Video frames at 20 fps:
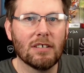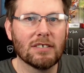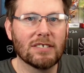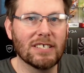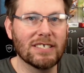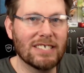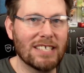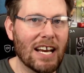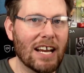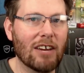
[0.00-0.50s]

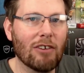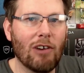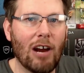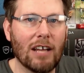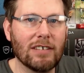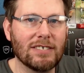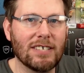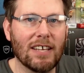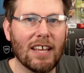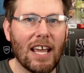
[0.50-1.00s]
So stick
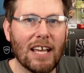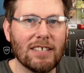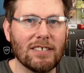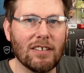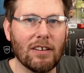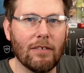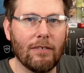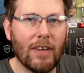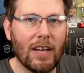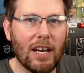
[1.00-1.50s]
around to the end
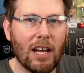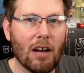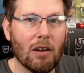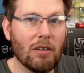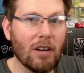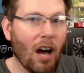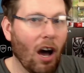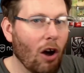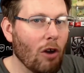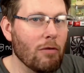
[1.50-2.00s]
of the video
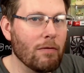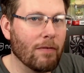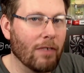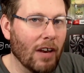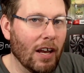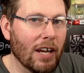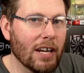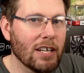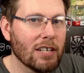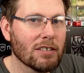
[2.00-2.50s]
and
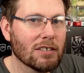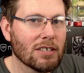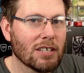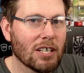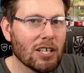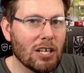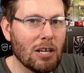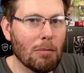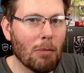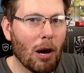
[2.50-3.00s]
hopefully
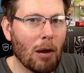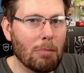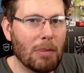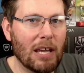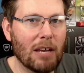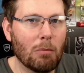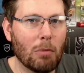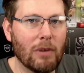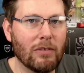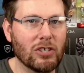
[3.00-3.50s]
you might
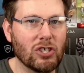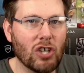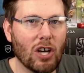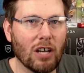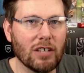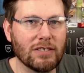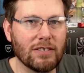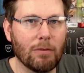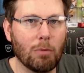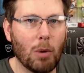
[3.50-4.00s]
be in with a
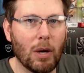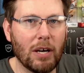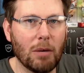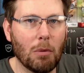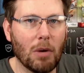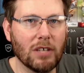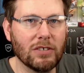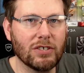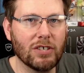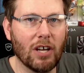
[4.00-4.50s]
chance of
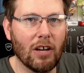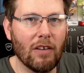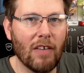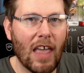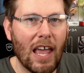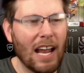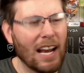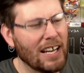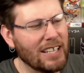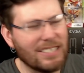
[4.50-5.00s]
winning one too.
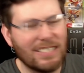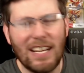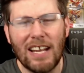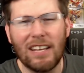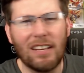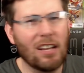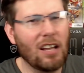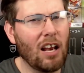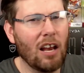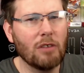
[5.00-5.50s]
Let's
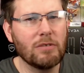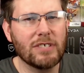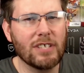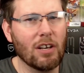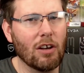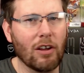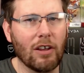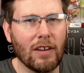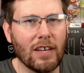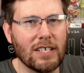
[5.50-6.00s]
take a
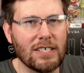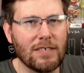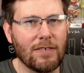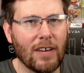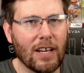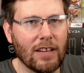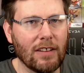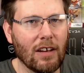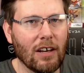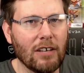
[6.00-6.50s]
closer look at this
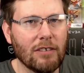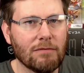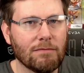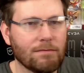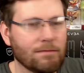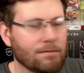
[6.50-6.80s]
thing though.